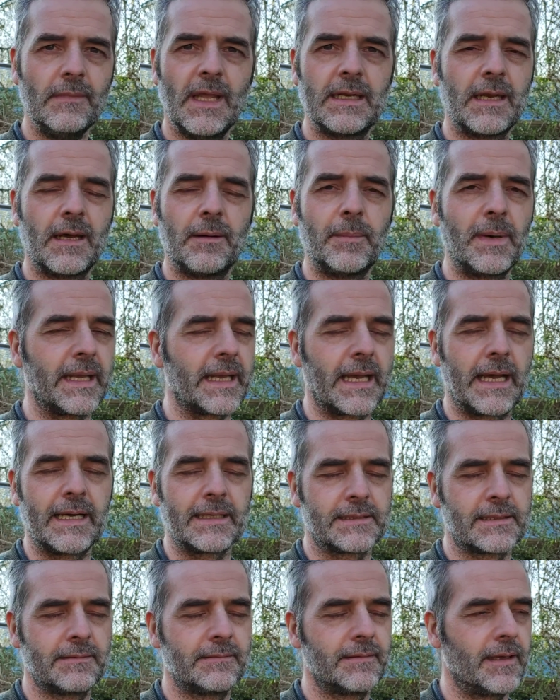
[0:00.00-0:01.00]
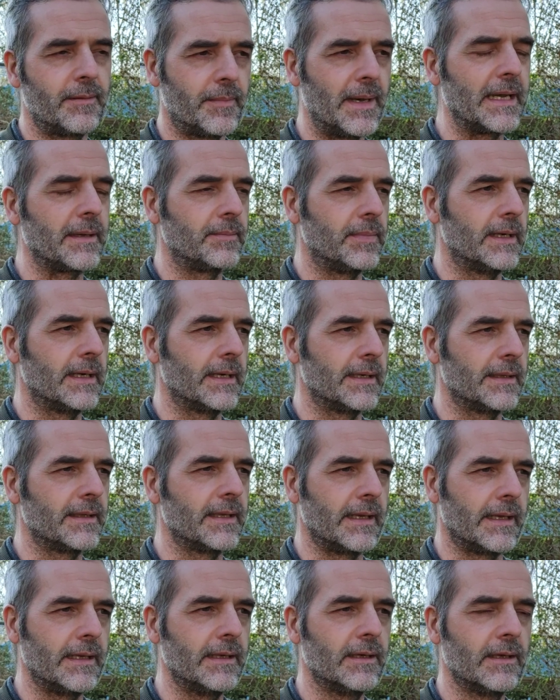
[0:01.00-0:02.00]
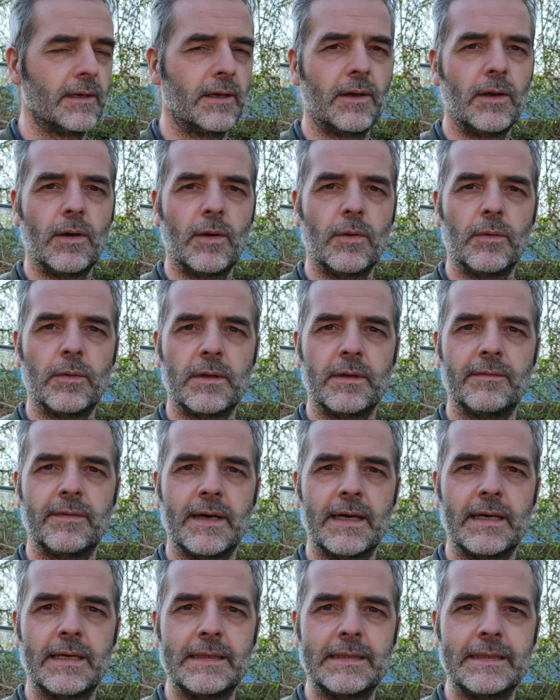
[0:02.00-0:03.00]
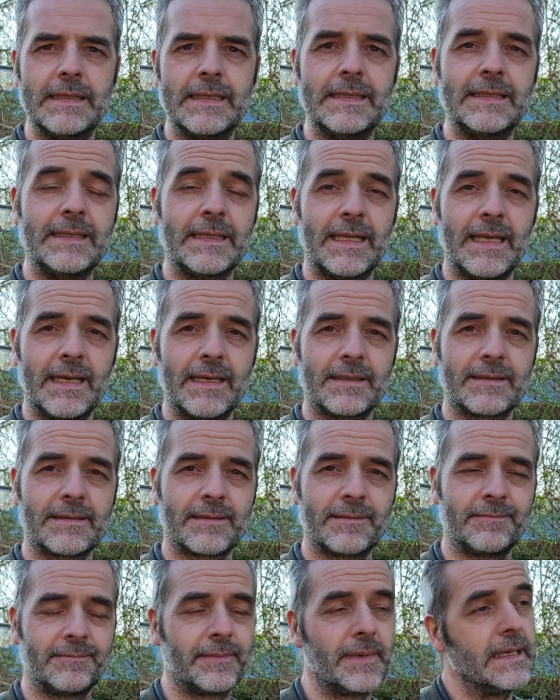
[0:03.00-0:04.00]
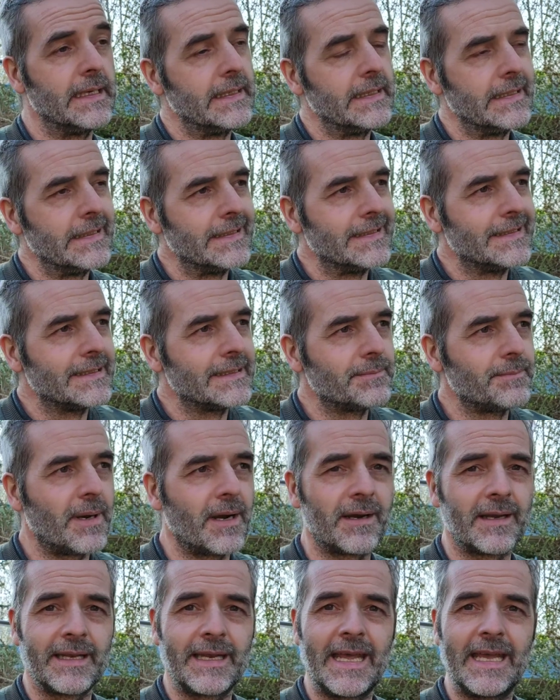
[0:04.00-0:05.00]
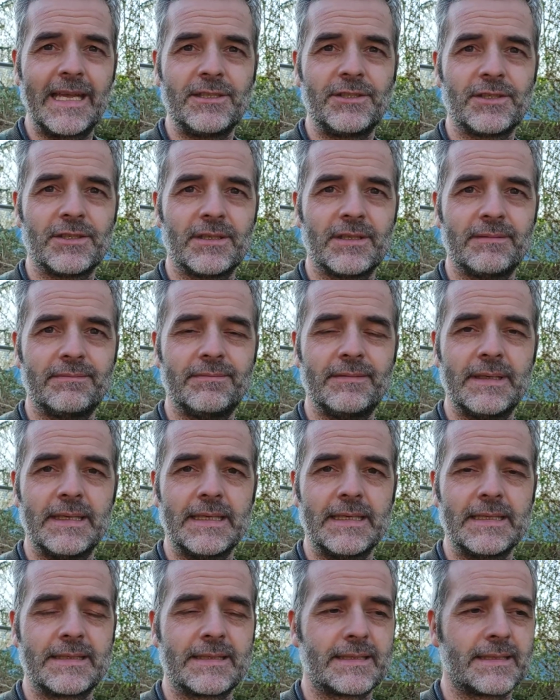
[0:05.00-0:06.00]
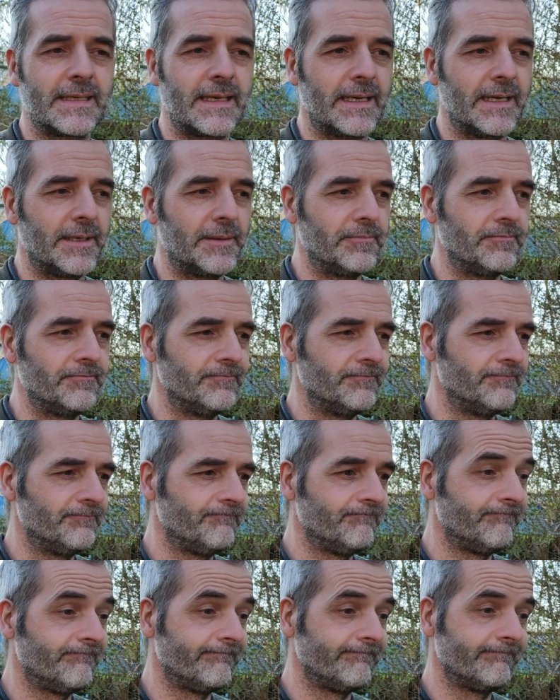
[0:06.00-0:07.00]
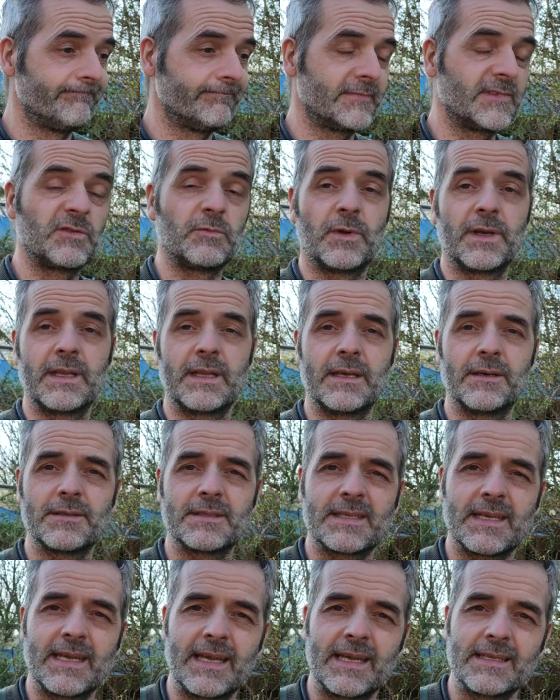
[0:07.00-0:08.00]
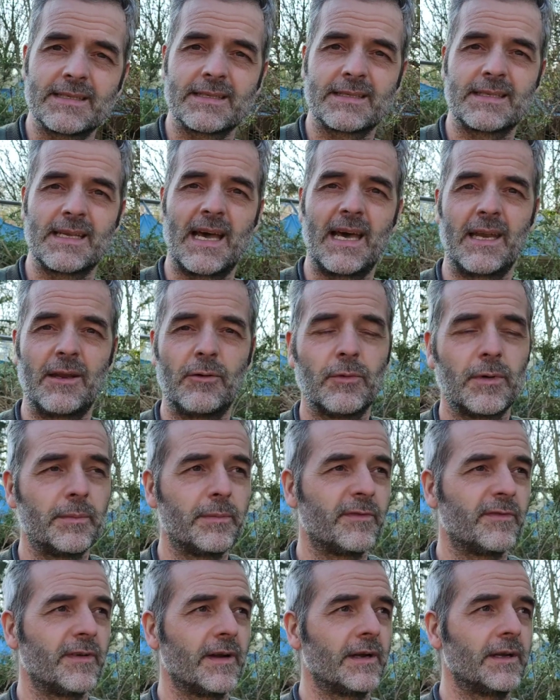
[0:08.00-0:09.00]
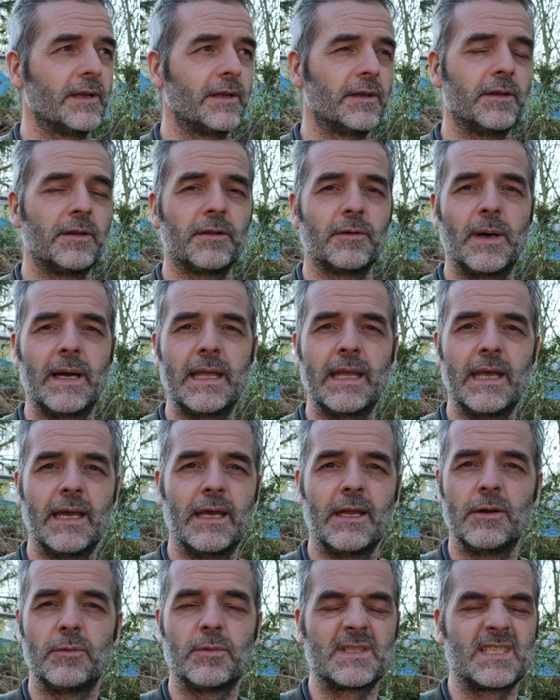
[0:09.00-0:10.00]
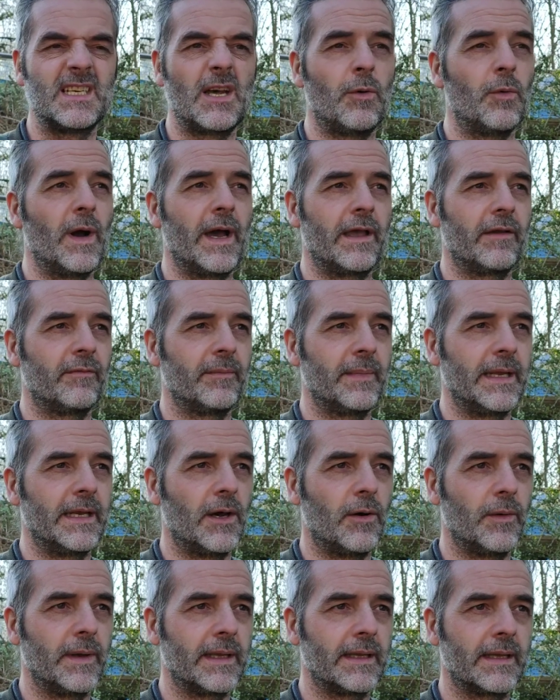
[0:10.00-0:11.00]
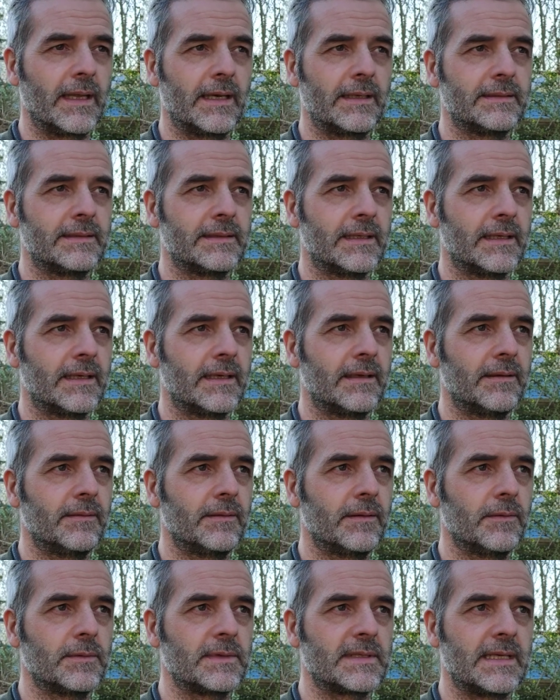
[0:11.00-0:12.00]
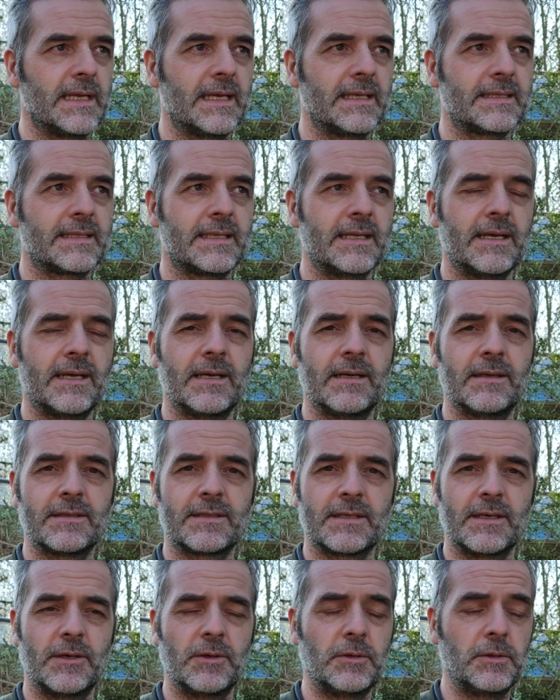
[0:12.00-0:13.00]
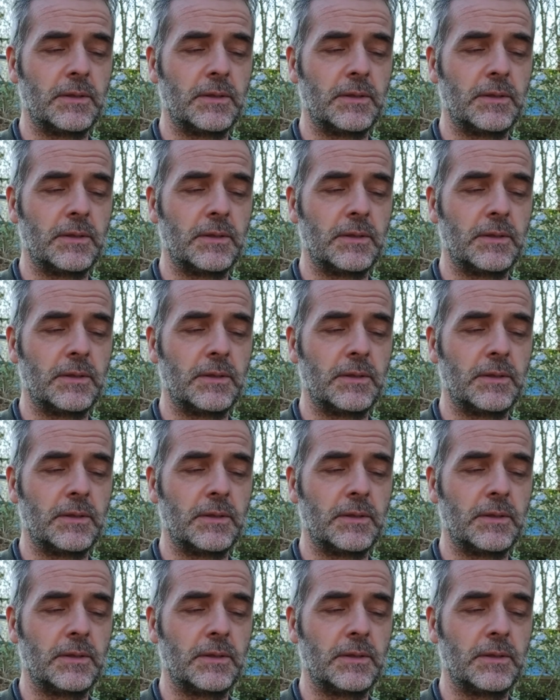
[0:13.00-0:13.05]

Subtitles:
not my cat, a magpie I think, would have eaten the eggs. It's part of nature, it's one of those things. It's sad. I would have preferred it another way. There's no way of me knowing that there was a nest there, so